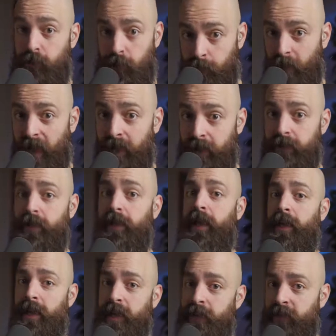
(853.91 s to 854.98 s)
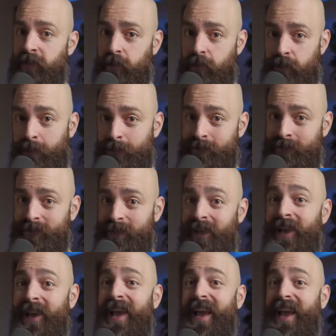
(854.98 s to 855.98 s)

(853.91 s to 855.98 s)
You pay it and it decrypts. Mm-hmm.